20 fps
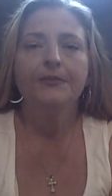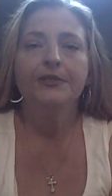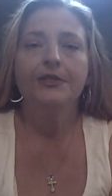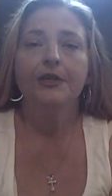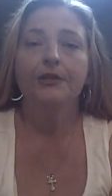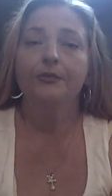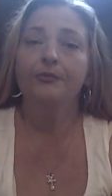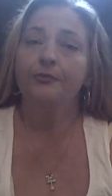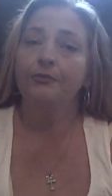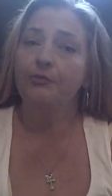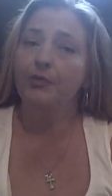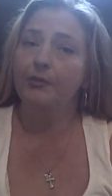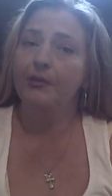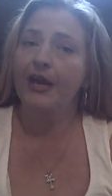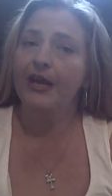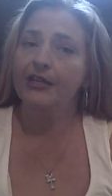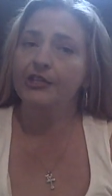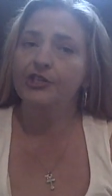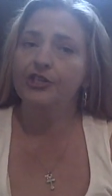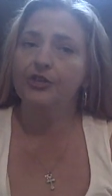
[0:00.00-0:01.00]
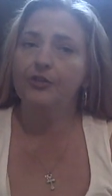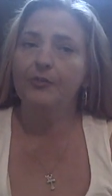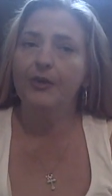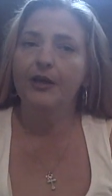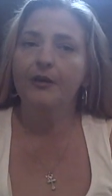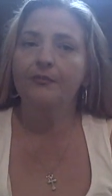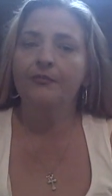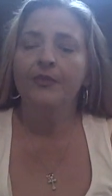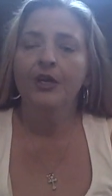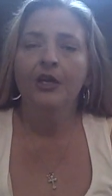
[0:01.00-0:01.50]
So we're packaging
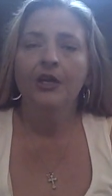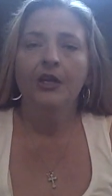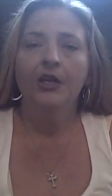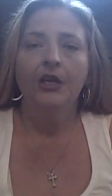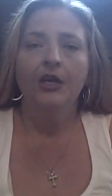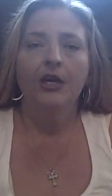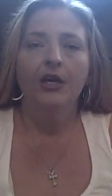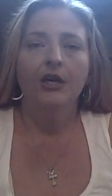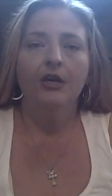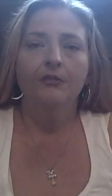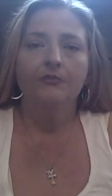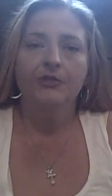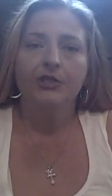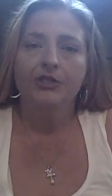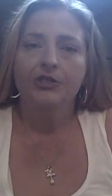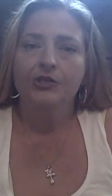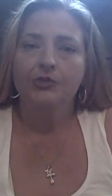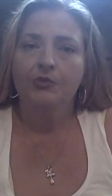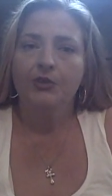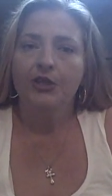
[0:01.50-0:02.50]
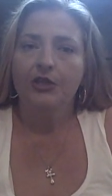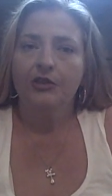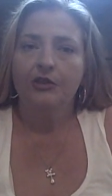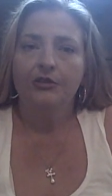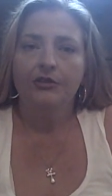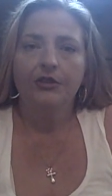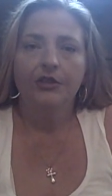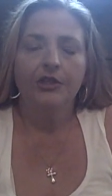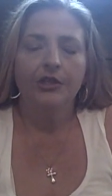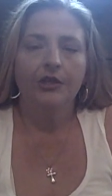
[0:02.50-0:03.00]
them up. Just a
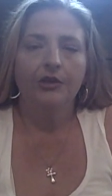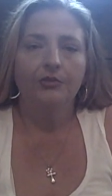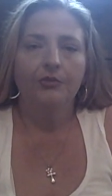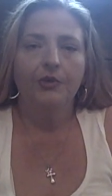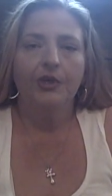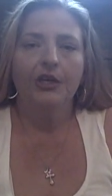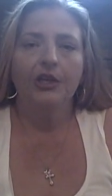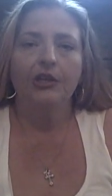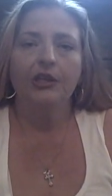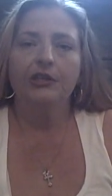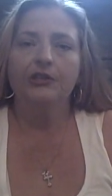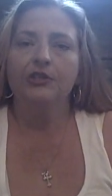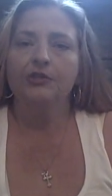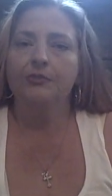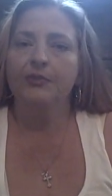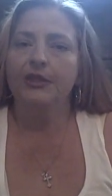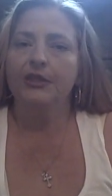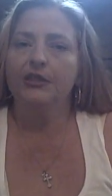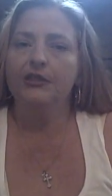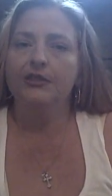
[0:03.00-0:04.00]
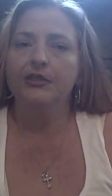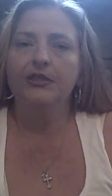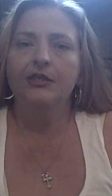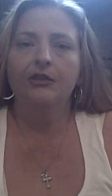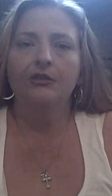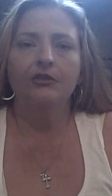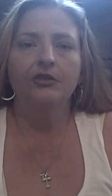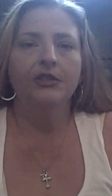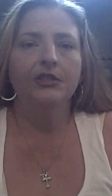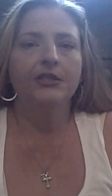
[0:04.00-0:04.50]
word, we collect them in
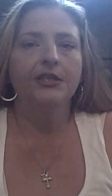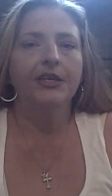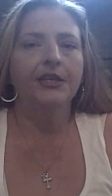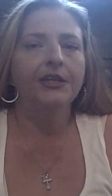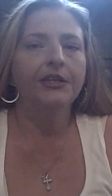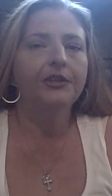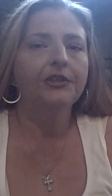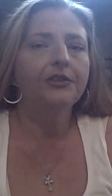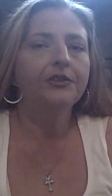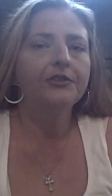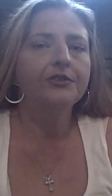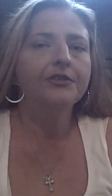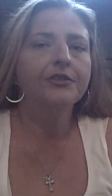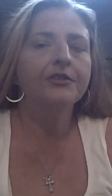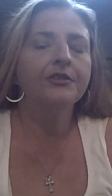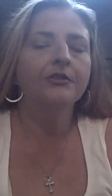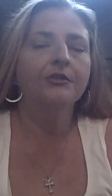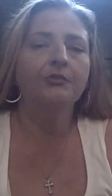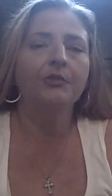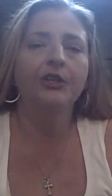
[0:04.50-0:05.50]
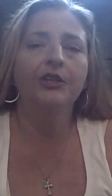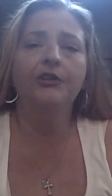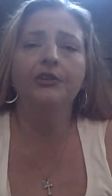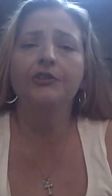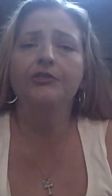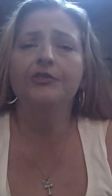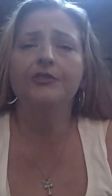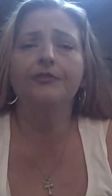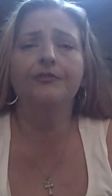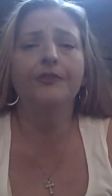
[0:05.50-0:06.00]
sterile containers. We
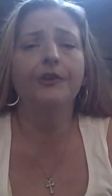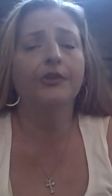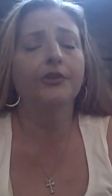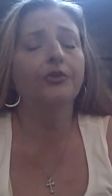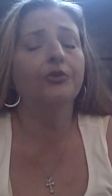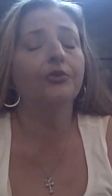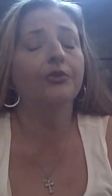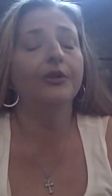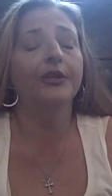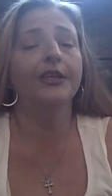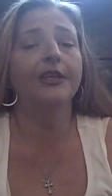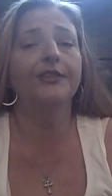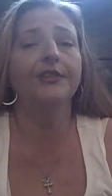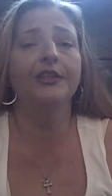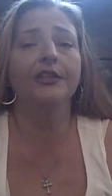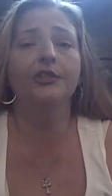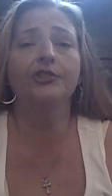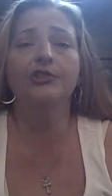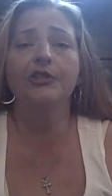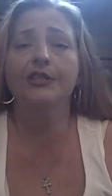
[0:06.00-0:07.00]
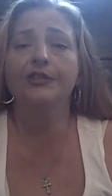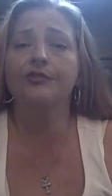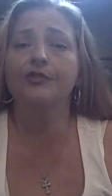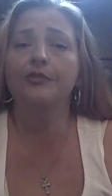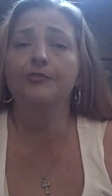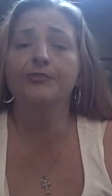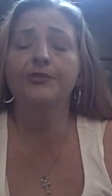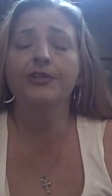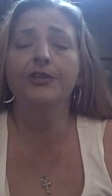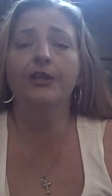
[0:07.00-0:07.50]
don't use a funnel or anything to
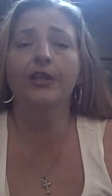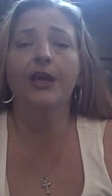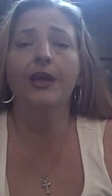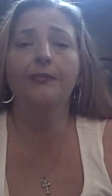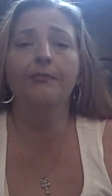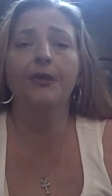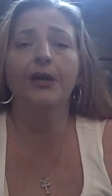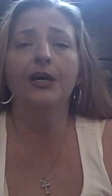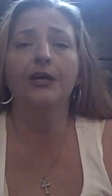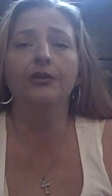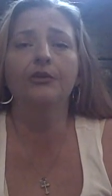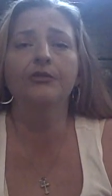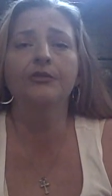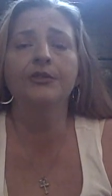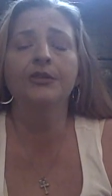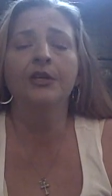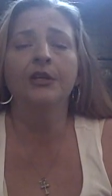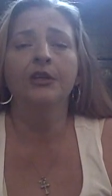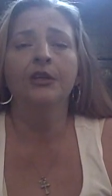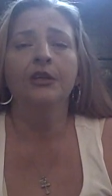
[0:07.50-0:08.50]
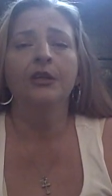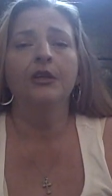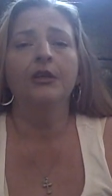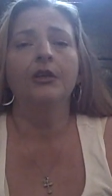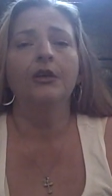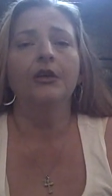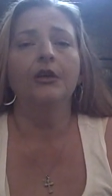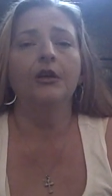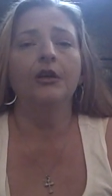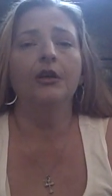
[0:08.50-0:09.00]
transfer them to lab bottles.
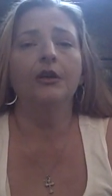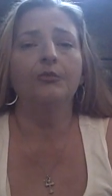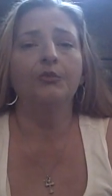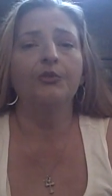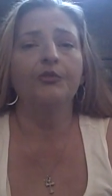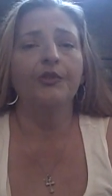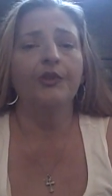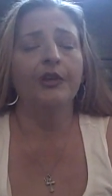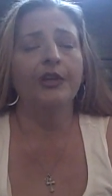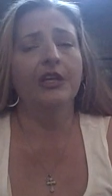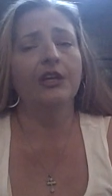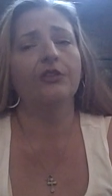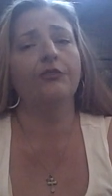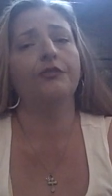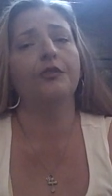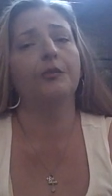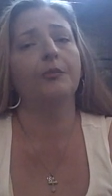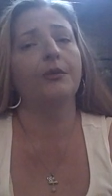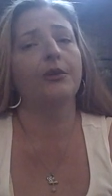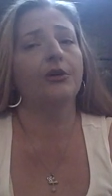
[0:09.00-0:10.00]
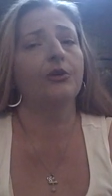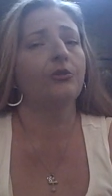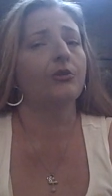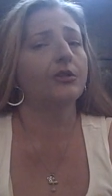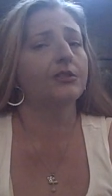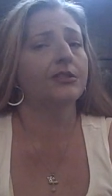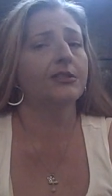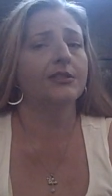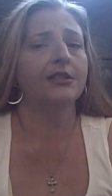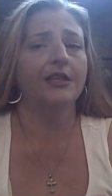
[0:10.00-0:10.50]
We're very careful about
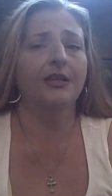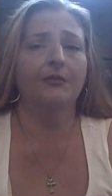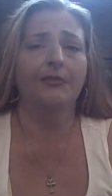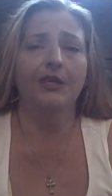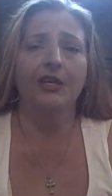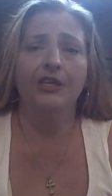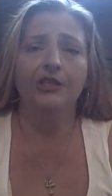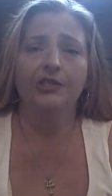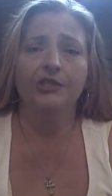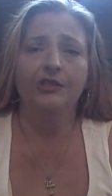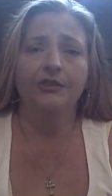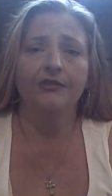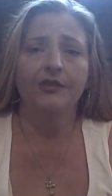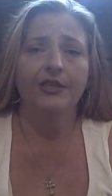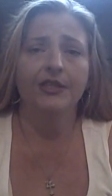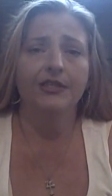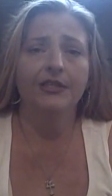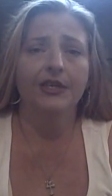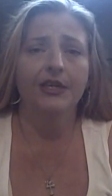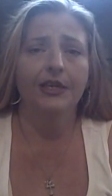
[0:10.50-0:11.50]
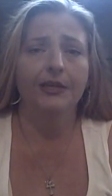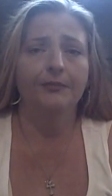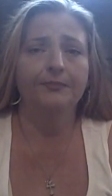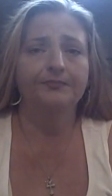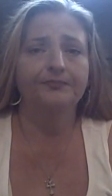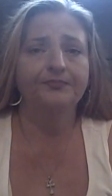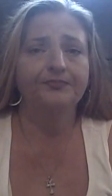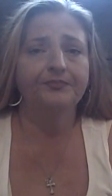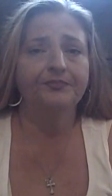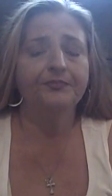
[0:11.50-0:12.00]
cross-contamination of any
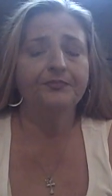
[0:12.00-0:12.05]
type.